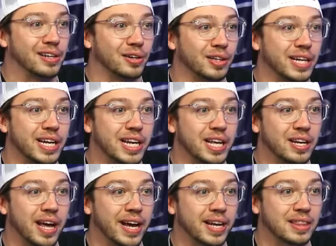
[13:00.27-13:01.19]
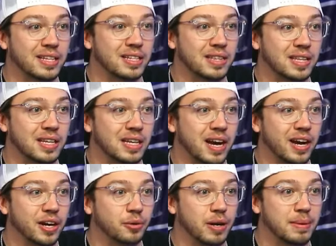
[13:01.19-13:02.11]
Clearly, he didn't like the
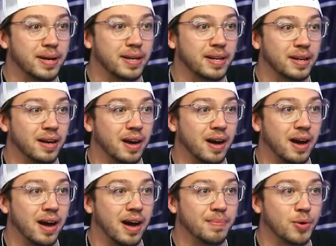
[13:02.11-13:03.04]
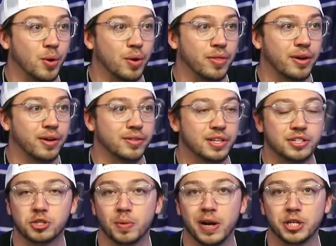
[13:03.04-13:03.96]
agreement or the
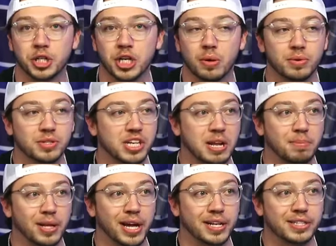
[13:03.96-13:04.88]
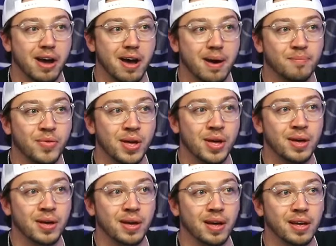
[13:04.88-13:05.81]
situation here. Wasn't getting playing time.
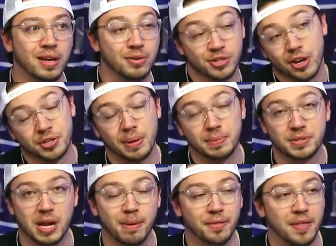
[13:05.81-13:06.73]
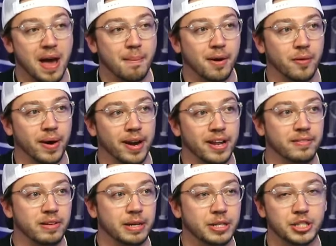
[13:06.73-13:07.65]
He was also upset about that, by the way. I
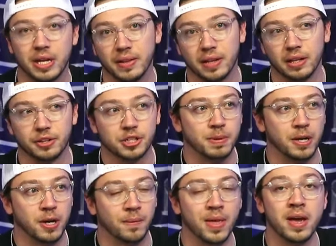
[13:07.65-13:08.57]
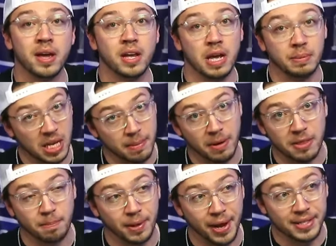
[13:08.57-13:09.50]
didn't even mention that in the little spiel. Upset
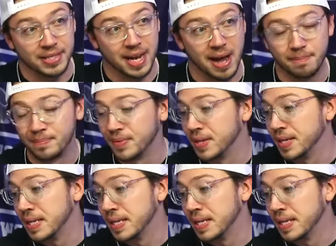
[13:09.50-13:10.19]
about the playing time.